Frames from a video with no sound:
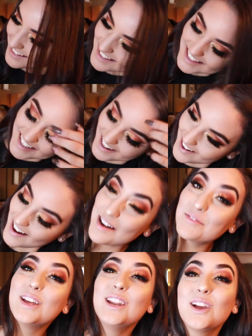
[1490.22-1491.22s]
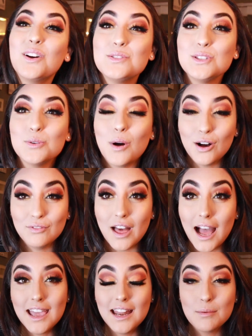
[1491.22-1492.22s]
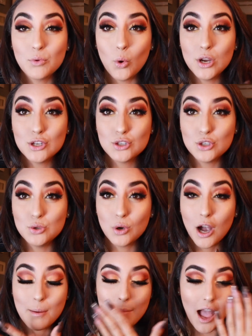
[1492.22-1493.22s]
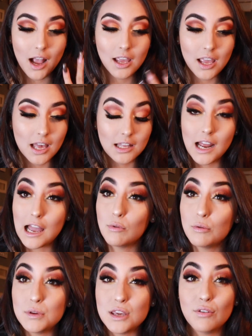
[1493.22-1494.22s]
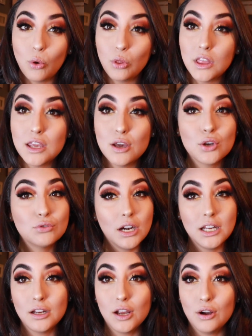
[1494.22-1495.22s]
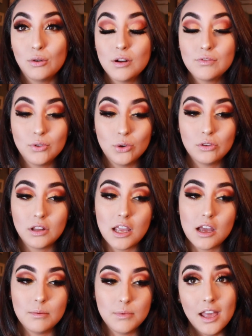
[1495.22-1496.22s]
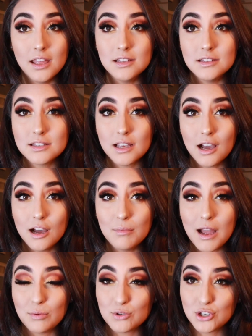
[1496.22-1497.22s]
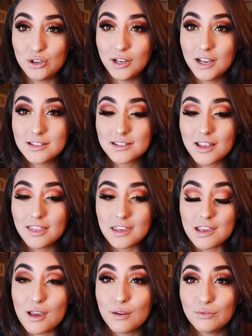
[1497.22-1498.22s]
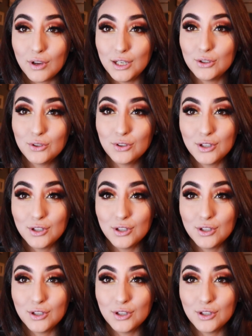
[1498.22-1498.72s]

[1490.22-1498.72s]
So I'm gonna go do all of that, and I'm going to come back and I will be fully ready to go, full glam, and I will show you guys the final